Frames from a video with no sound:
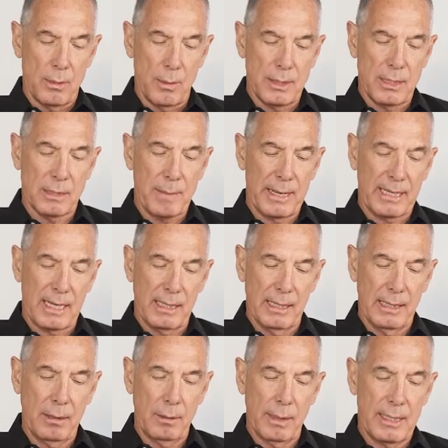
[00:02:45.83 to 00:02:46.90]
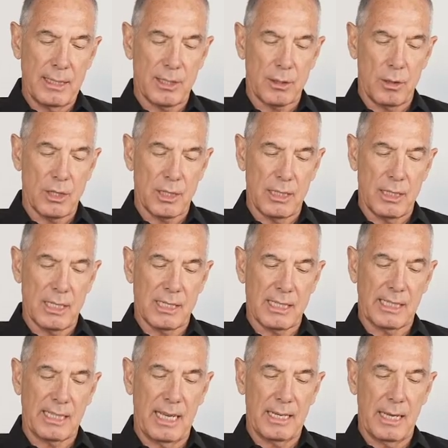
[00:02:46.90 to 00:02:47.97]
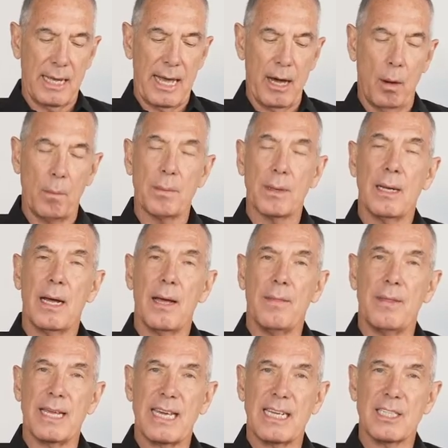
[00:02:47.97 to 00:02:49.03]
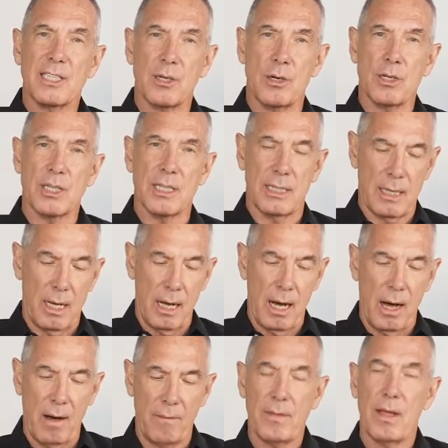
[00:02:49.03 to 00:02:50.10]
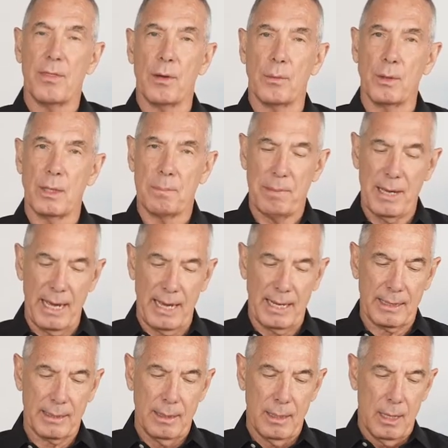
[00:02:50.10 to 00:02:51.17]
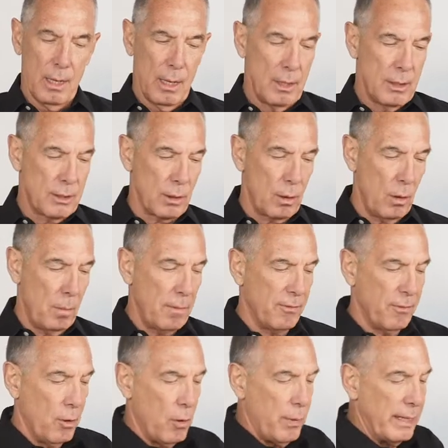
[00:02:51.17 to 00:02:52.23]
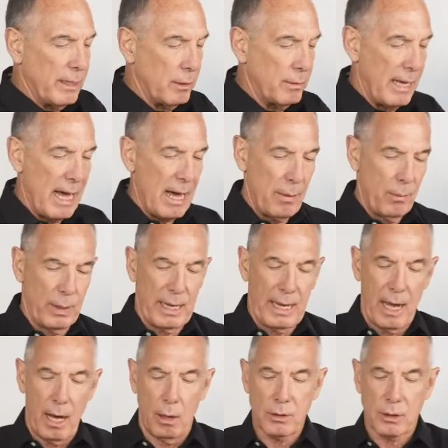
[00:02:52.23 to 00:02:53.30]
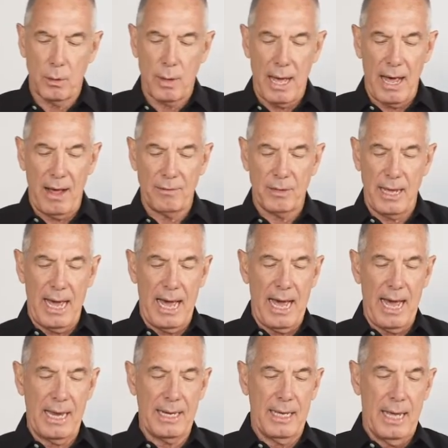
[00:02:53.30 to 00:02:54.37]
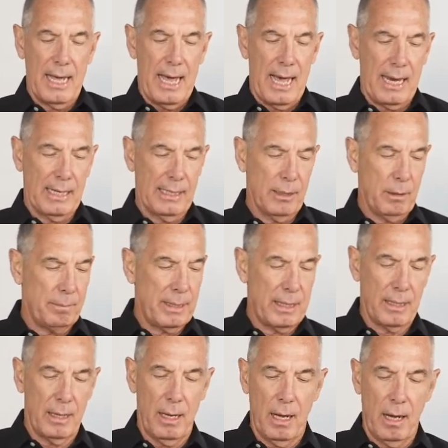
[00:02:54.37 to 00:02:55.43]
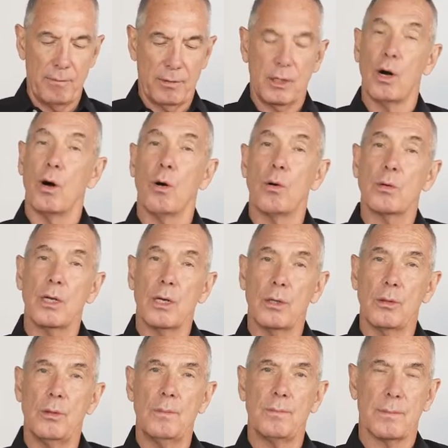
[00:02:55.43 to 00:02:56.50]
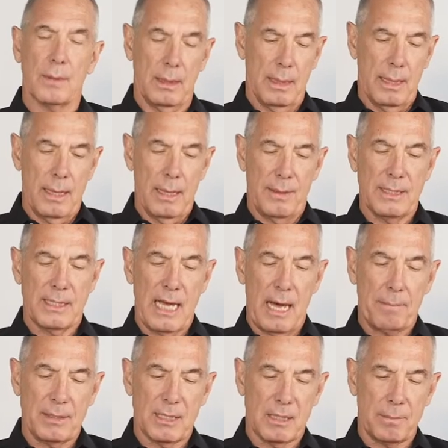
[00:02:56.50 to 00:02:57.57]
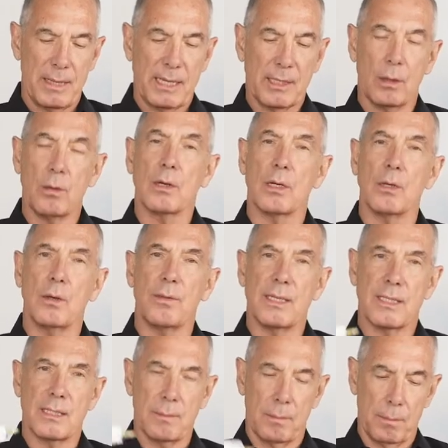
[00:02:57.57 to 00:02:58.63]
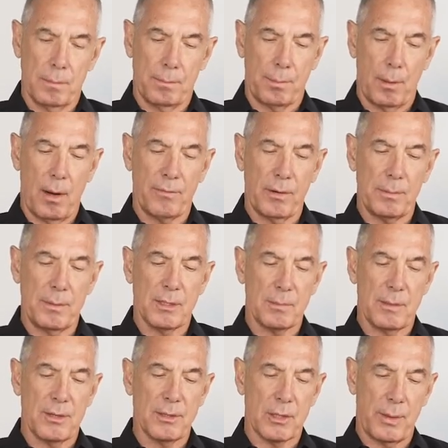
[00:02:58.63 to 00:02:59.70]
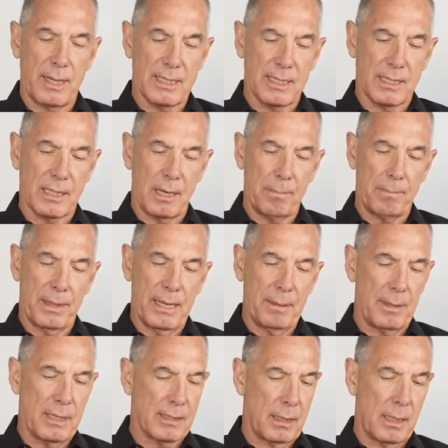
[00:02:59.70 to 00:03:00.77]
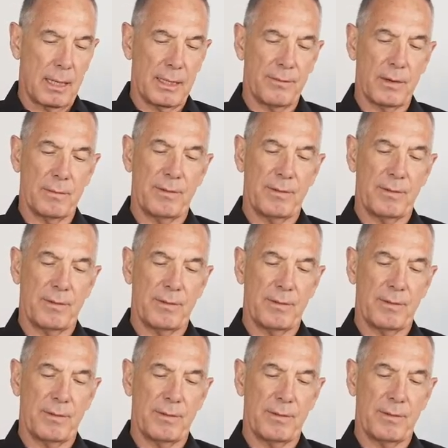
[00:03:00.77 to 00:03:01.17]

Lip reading: We just make a little insertion just to help the insertion of the wood pick. So before we do that, we also have to add a little bit of cold glue. This happens to be cold glue that's brought from the Simmons Oasis company. There's a lot of different